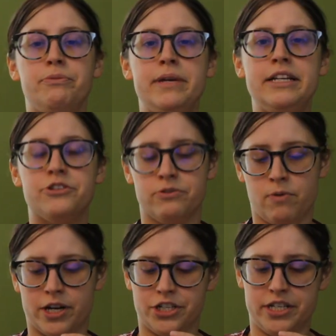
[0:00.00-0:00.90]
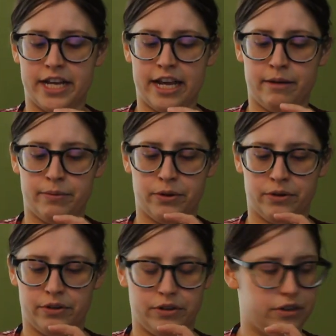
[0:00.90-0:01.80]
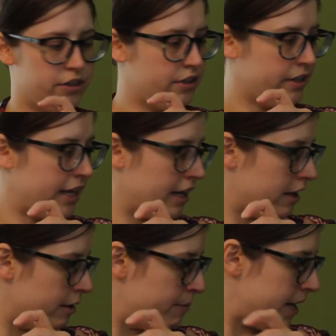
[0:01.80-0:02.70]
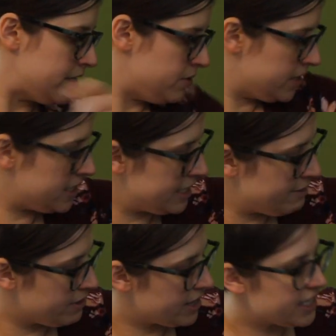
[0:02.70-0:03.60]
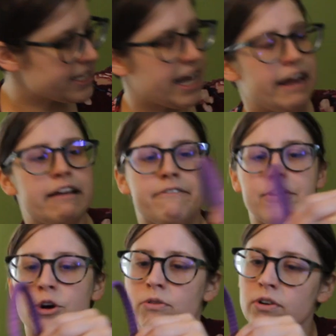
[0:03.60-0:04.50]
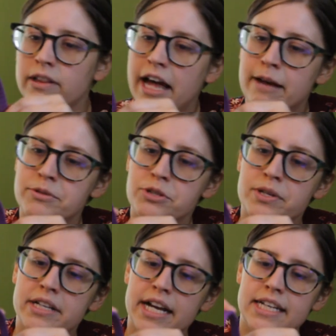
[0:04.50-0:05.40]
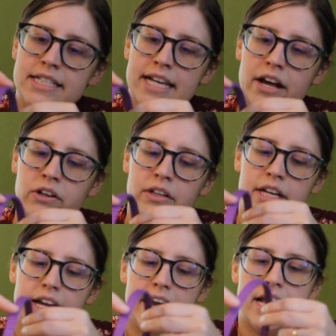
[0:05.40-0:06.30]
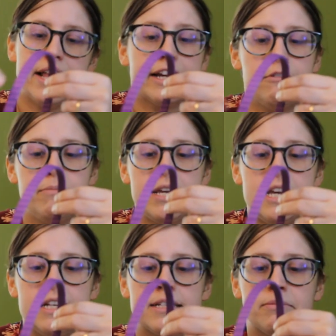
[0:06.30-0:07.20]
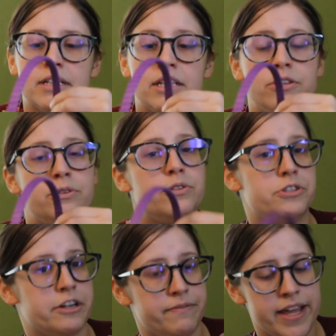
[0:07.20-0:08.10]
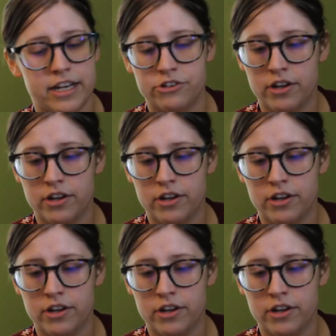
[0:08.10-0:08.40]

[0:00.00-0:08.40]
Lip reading: you meet your washi tape, as you can see with this guy, if it overlaps, you can kind of tell, and that can be something that you use to your advantage,